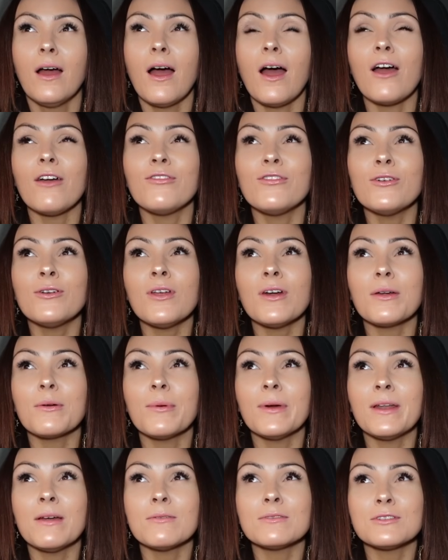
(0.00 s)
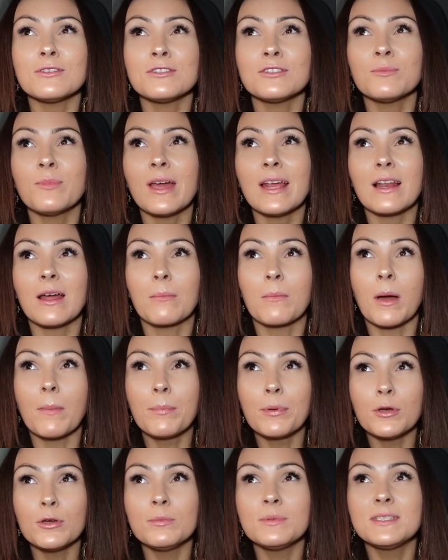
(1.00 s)
I feel like when I was losing weight, like my
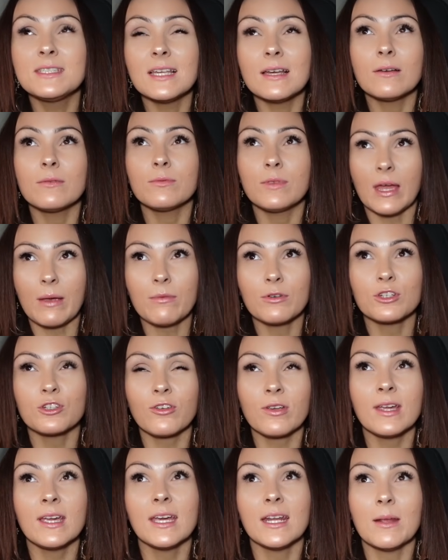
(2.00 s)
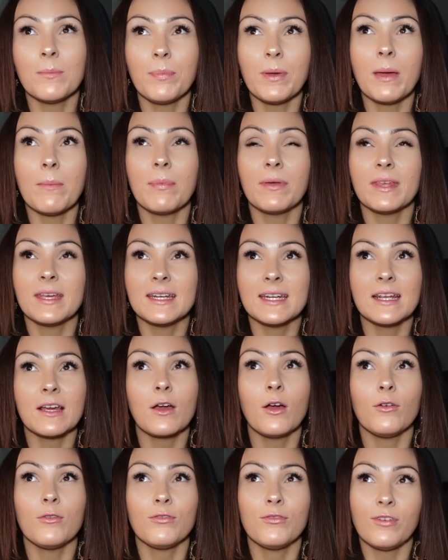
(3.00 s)
boobs they were shrinking a bit, but they didn't
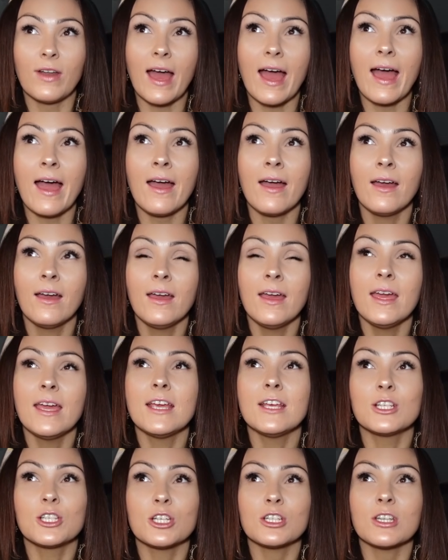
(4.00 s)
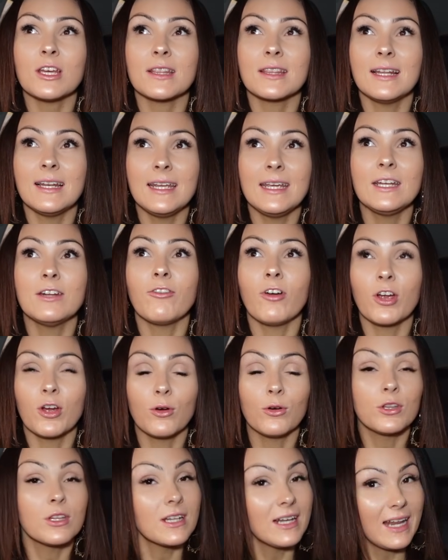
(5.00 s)
go flat. It's just like the leaner I
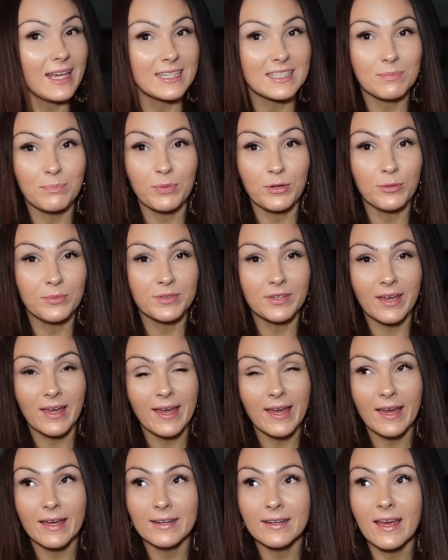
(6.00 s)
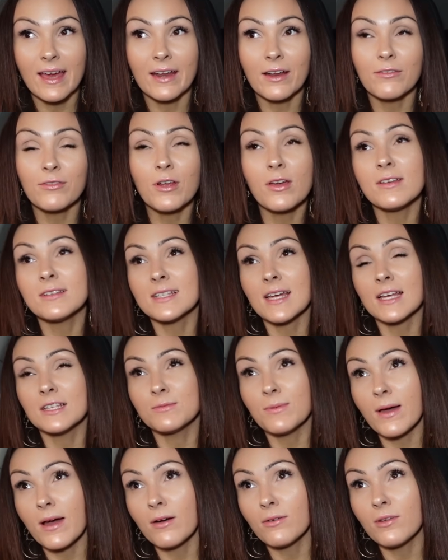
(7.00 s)
got, the less boobs I had, and I've noticed that as
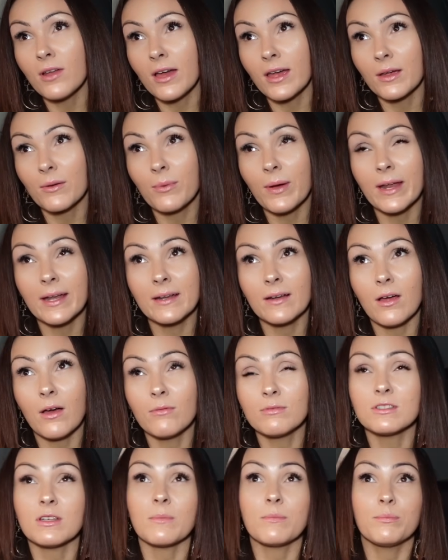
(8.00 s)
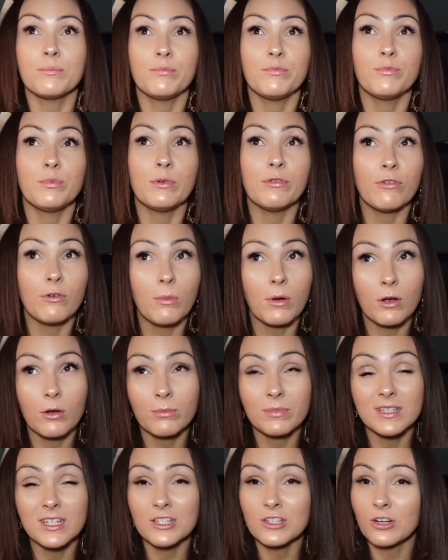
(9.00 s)
well. Like when I was like before my
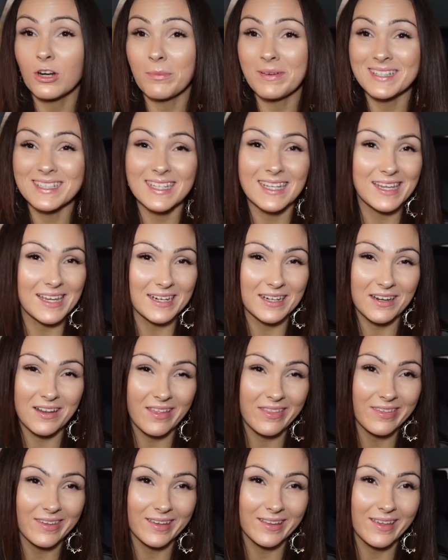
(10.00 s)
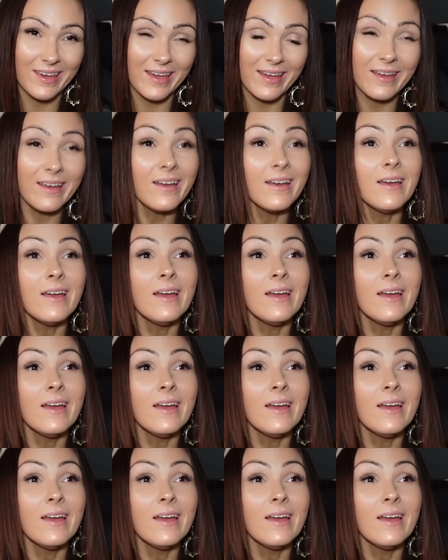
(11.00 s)
competition, I basically had nothing there.